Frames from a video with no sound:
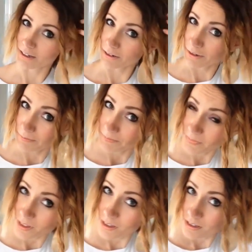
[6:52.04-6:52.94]
Okay,
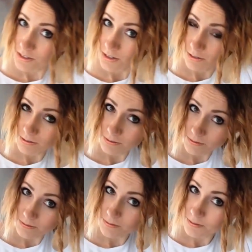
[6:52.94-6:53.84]
so
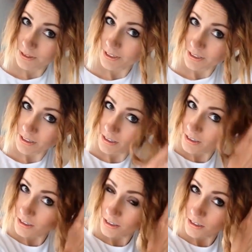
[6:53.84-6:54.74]
we
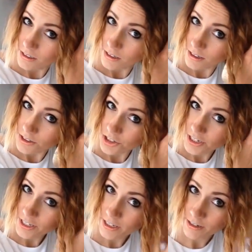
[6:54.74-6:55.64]
are
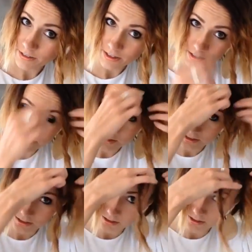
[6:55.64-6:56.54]
shaking out these